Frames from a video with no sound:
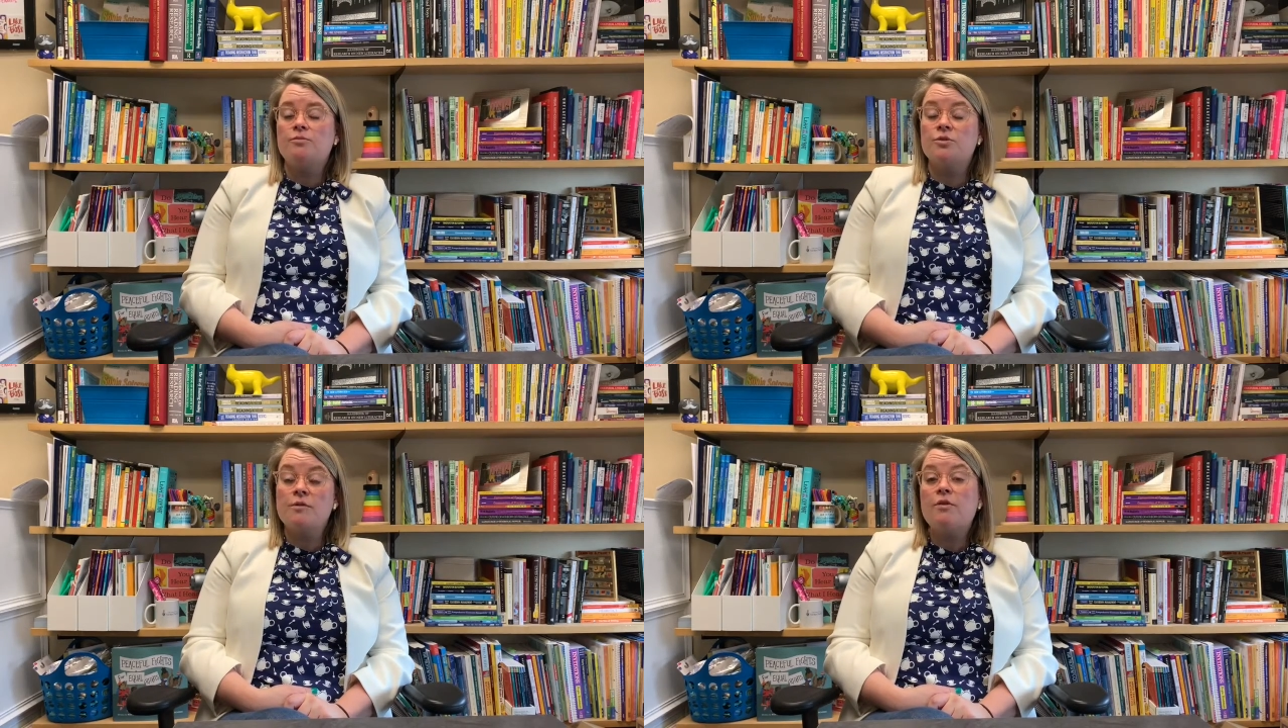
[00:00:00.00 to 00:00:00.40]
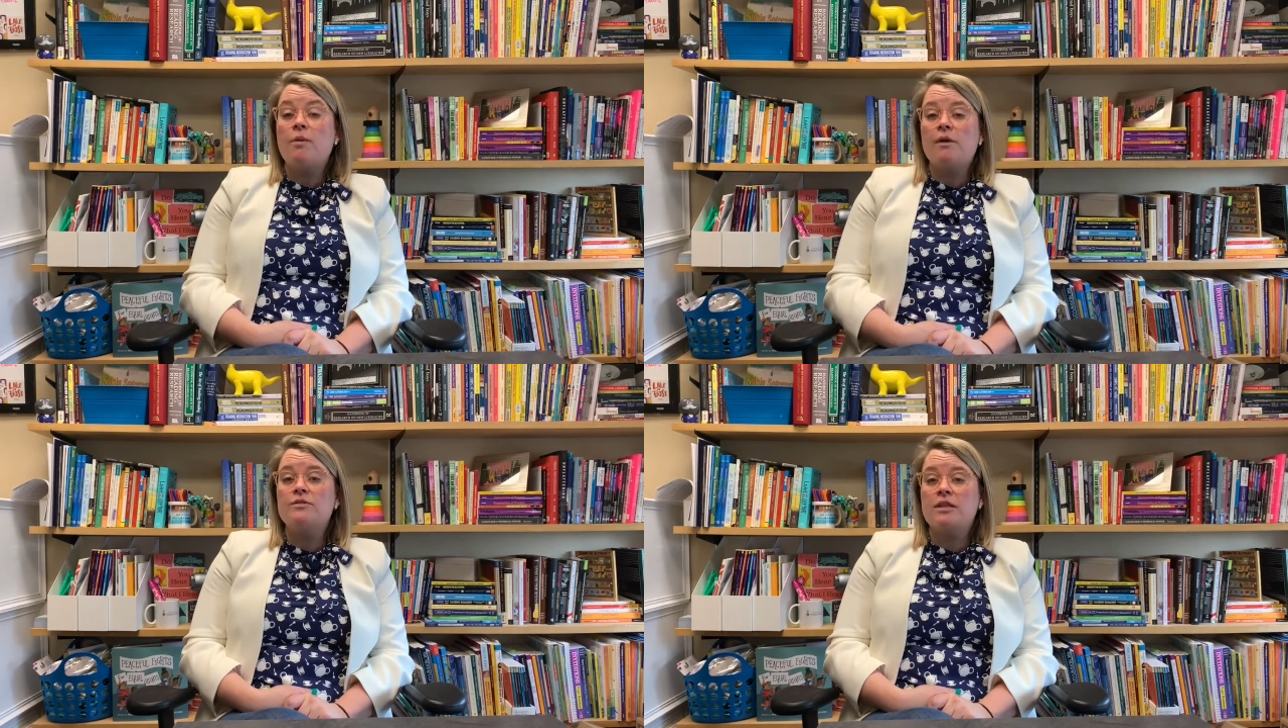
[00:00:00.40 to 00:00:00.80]
terrific
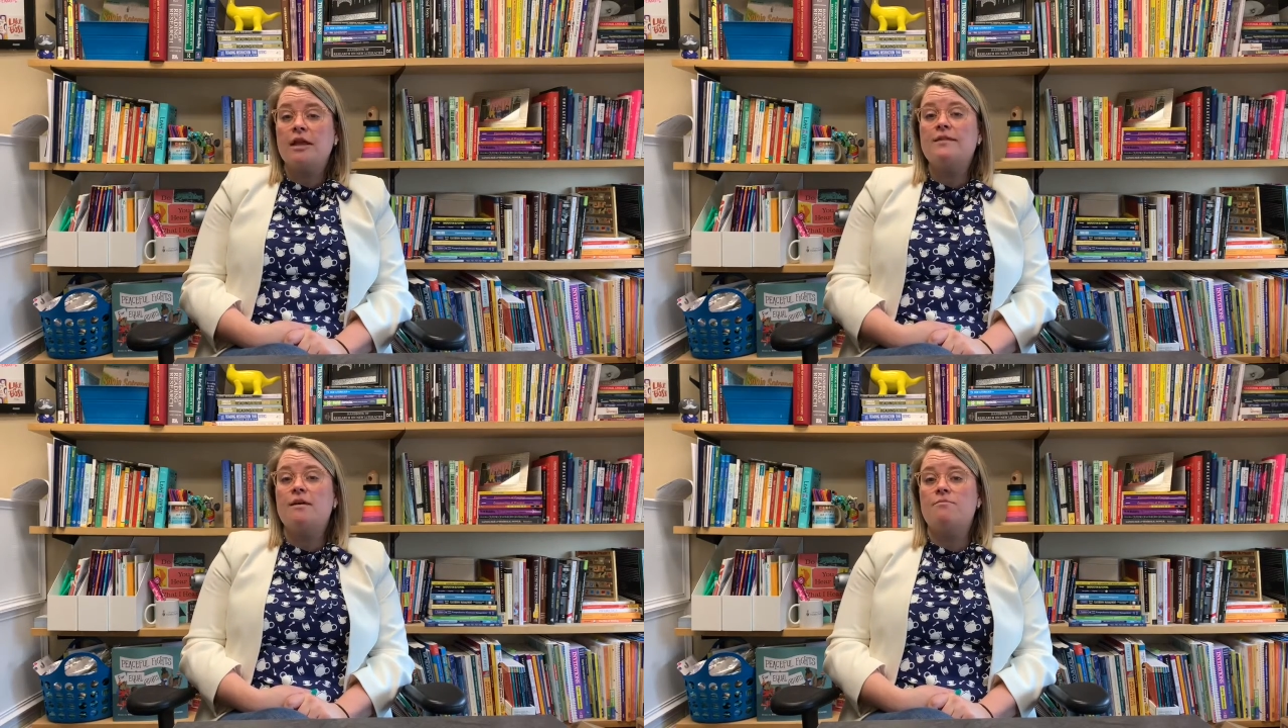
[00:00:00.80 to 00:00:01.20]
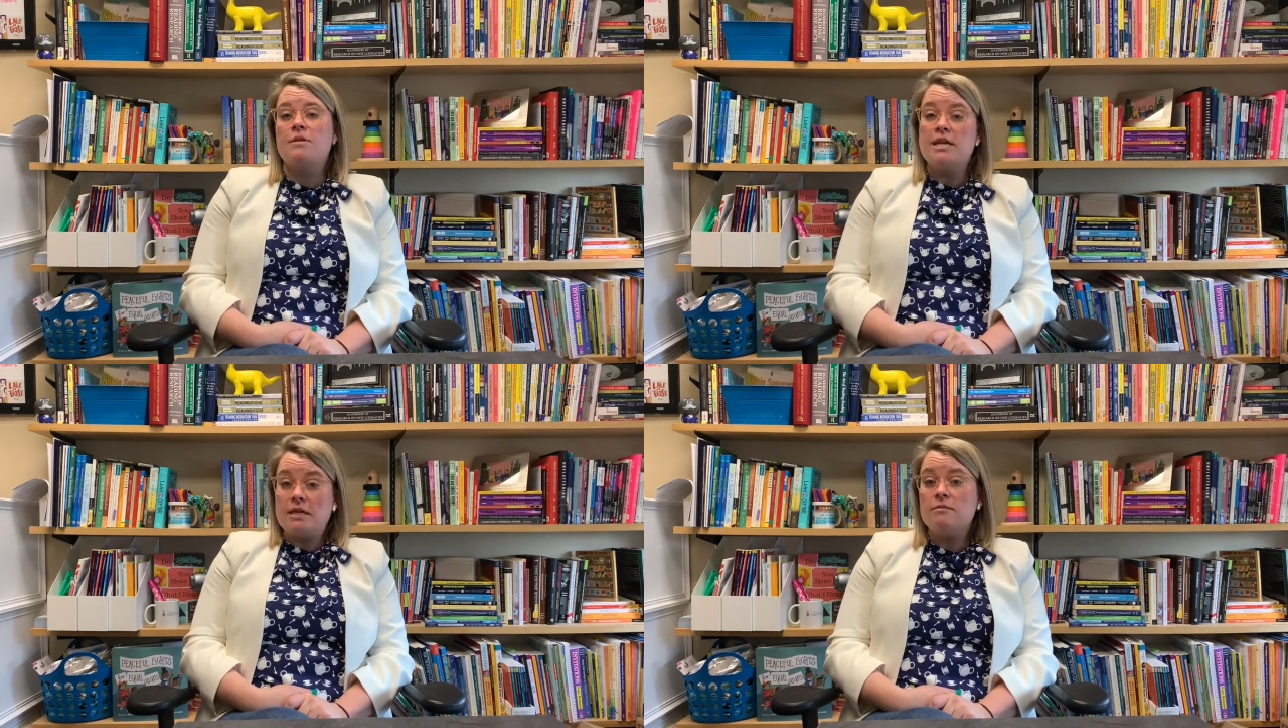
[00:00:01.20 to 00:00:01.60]
way to let them
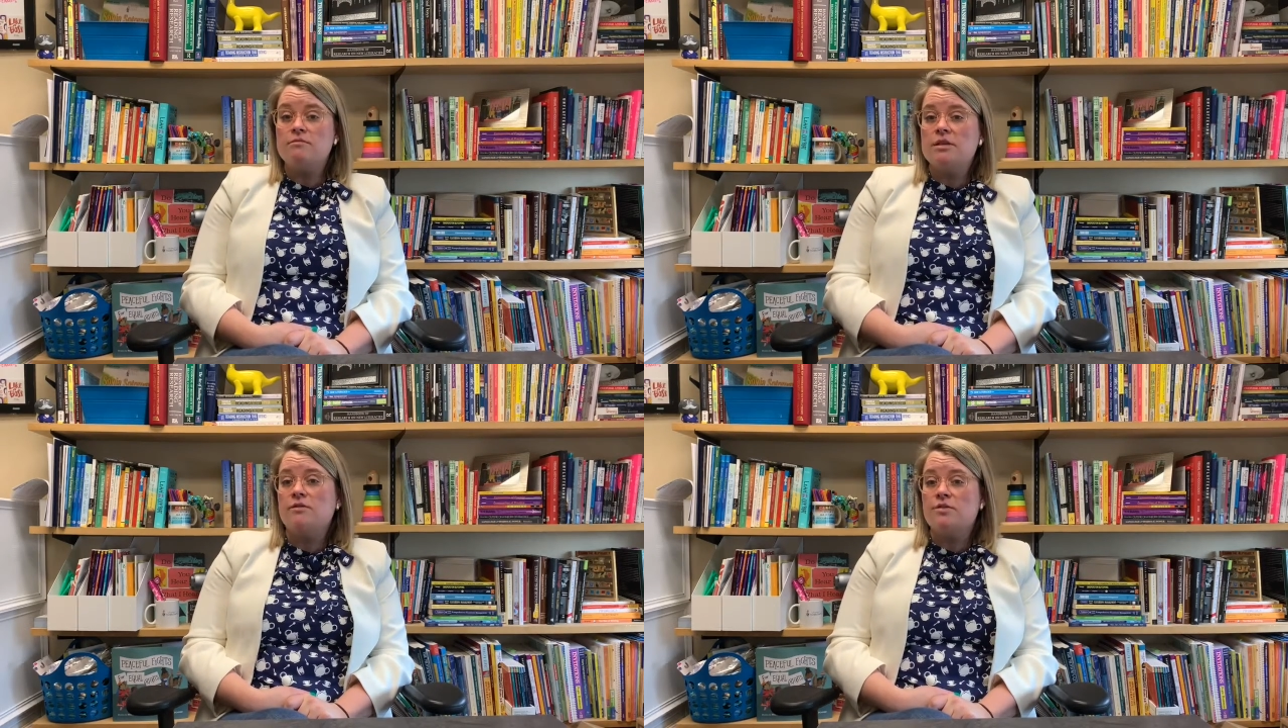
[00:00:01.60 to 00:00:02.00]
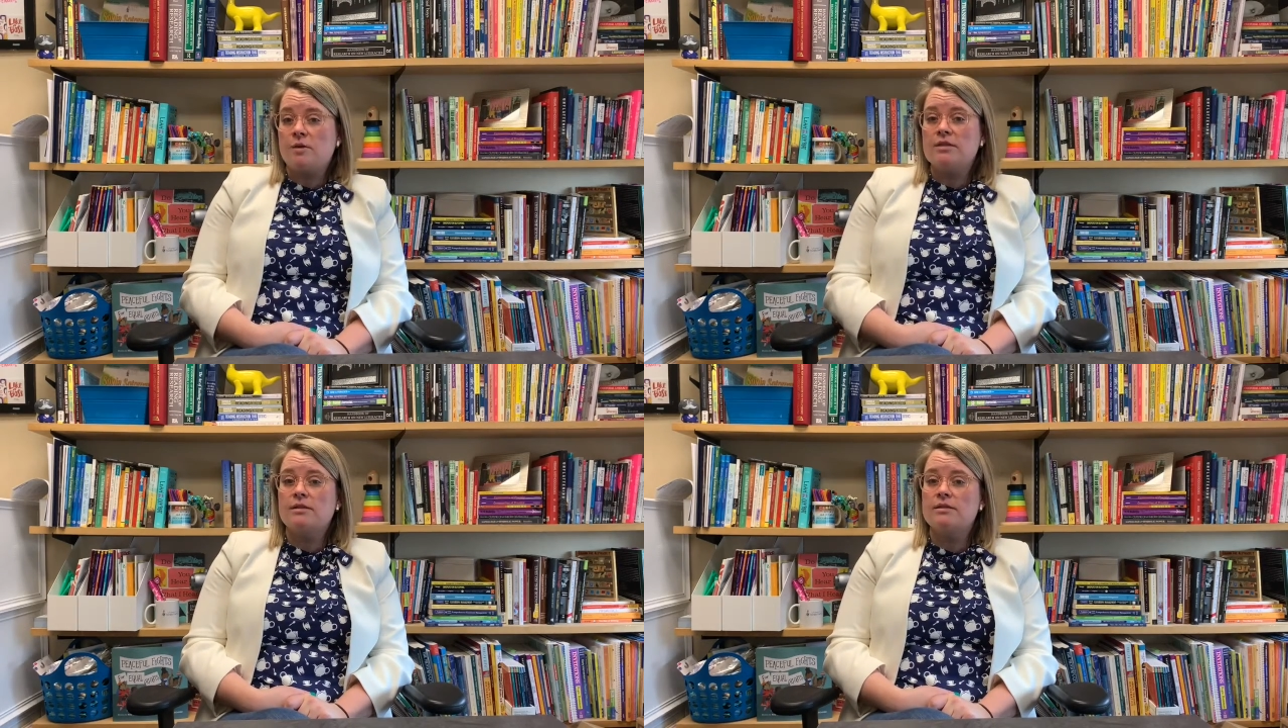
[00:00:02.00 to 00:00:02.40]
into those
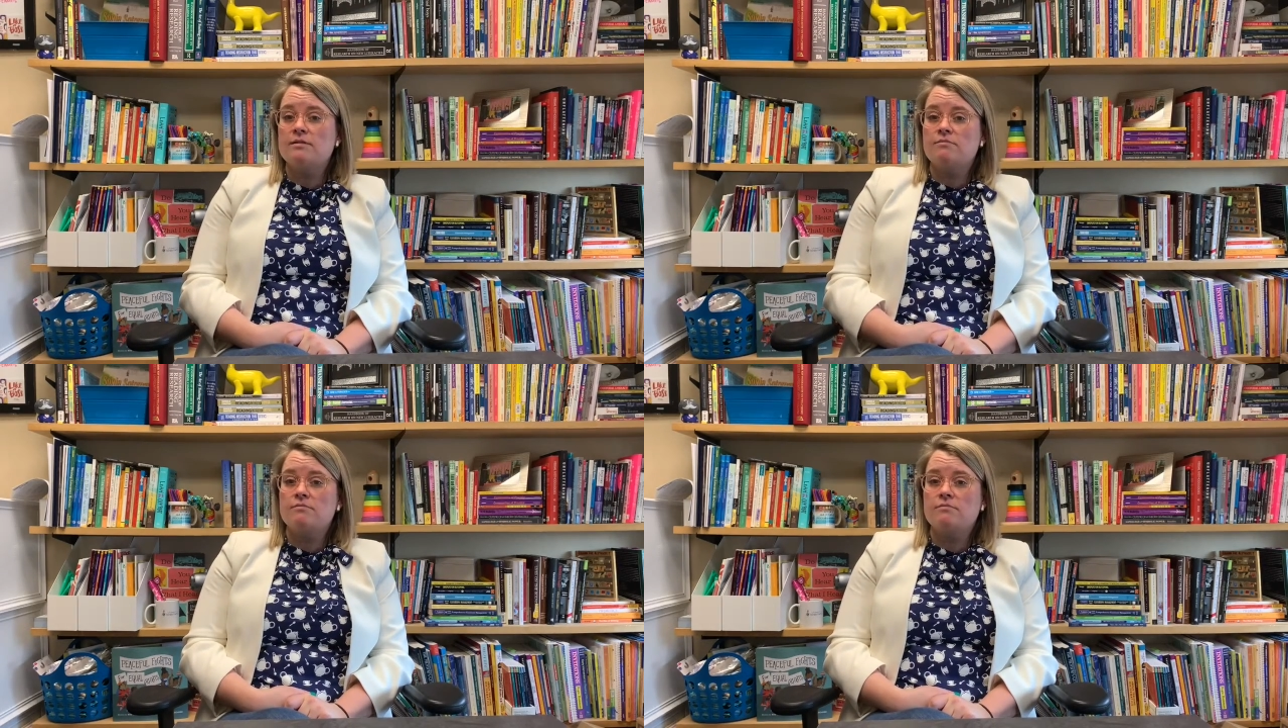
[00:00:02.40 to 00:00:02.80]
spaces.